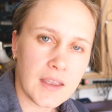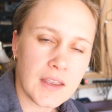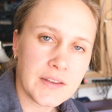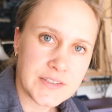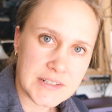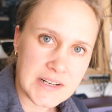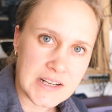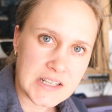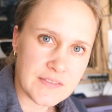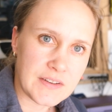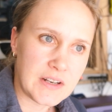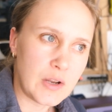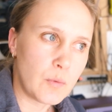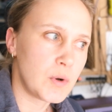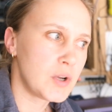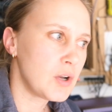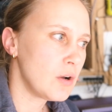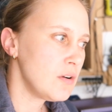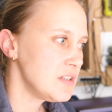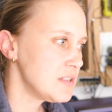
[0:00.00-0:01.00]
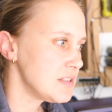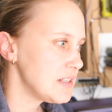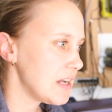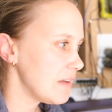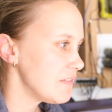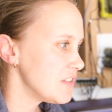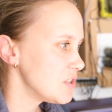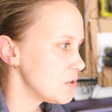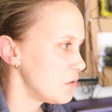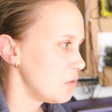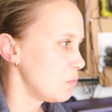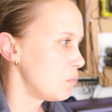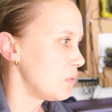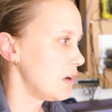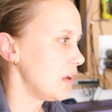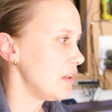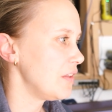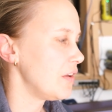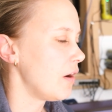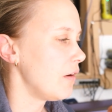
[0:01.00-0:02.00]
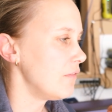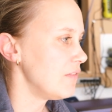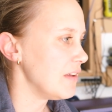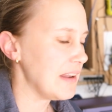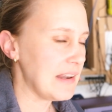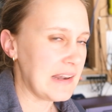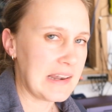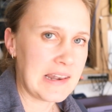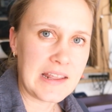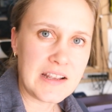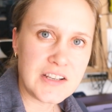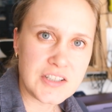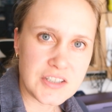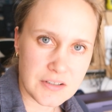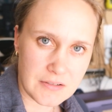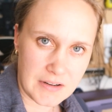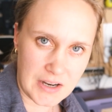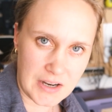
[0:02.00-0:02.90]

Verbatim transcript: In today's video, we're going to dive into the world of laser